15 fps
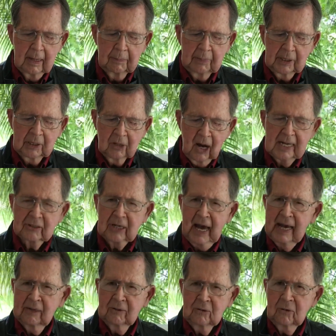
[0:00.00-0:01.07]
because
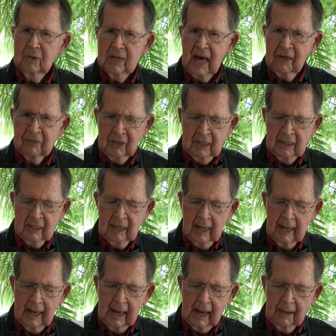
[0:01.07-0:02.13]
I knew nothing
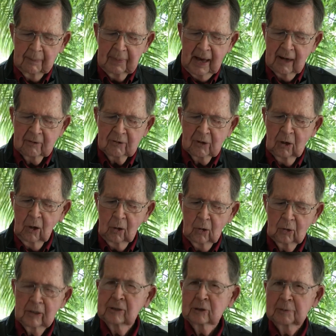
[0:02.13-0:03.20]
about the
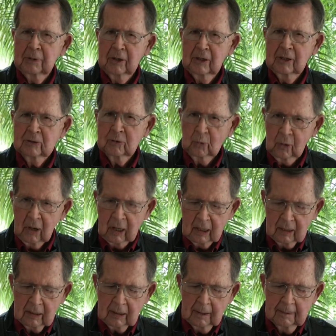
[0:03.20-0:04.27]
Holy Spirit's
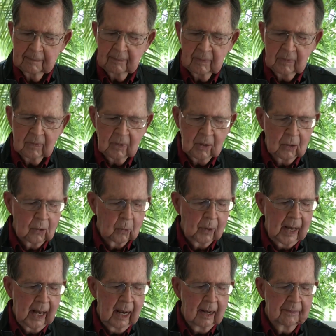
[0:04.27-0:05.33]
work.
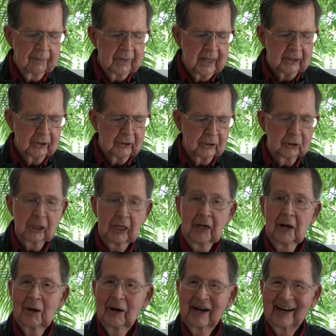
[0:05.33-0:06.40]
Well, she